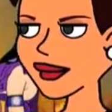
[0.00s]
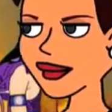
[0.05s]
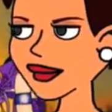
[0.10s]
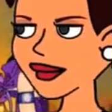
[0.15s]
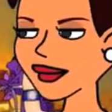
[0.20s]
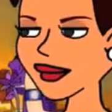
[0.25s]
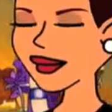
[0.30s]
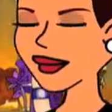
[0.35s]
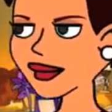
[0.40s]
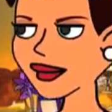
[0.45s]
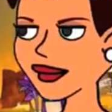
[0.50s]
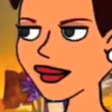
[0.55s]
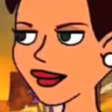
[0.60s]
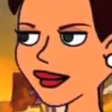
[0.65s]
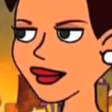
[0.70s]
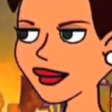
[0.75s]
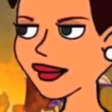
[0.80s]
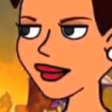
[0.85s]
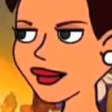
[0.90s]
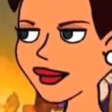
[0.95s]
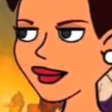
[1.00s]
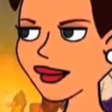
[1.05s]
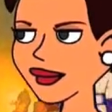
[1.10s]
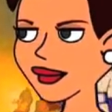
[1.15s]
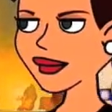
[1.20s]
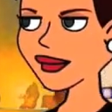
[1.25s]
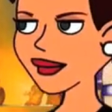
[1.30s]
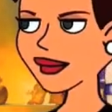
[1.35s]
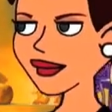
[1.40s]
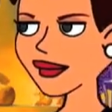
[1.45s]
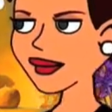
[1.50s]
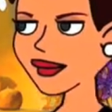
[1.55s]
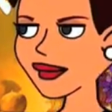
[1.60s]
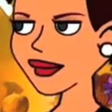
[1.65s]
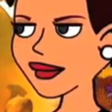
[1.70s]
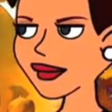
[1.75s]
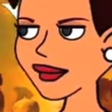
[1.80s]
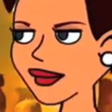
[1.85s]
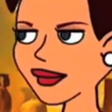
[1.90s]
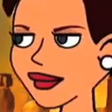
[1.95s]
My brain is exploding
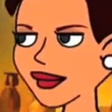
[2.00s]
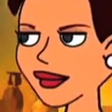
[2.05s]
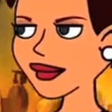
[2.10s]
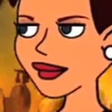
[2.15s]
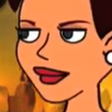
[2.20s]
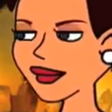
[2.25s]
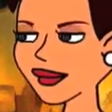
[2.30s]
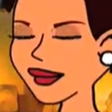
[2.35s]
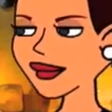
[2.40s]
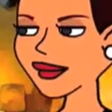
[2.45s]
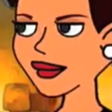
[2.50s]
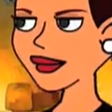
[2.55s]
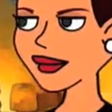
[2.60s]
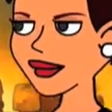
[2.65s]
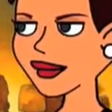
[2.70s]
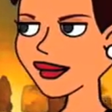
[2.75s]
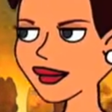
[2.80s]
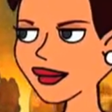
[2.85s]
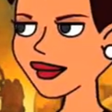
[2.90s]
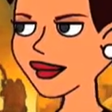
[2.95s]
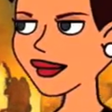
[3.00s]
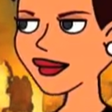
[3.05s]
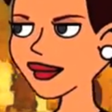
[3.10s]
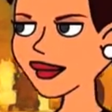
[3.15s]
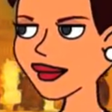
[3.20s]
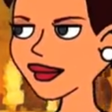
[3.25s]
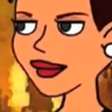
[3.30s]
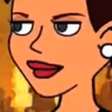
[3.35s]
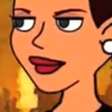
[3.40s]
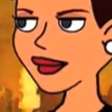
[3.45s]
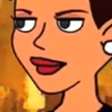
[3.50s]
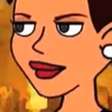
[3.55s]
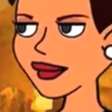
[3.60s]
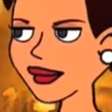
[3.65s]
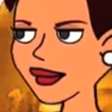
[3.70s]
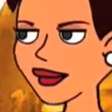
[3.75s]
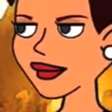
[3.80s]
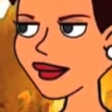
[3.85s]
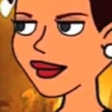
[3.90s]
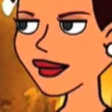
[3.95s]
with creativity from seeing all this
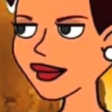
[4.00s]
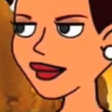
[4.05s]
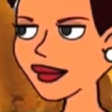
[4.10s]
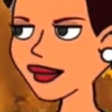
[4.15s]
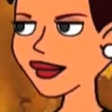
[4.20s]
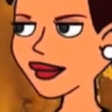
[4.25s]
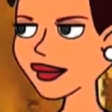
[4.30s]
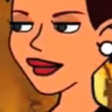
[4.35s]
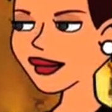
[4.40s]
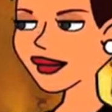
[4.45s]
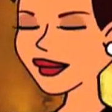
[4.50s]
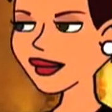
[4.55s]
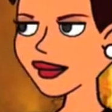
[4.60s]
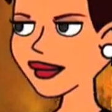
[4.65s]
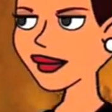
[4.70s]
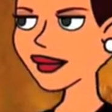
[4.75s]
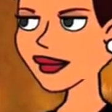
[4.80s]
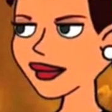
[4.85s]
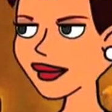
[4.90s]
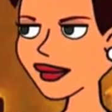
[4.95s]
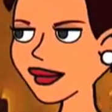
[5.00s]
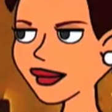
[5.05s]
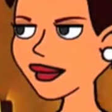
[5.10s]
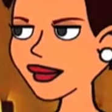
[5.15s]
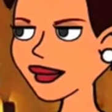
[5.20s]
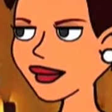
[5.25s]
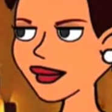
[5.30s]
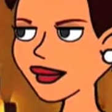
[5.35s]
art. What's next?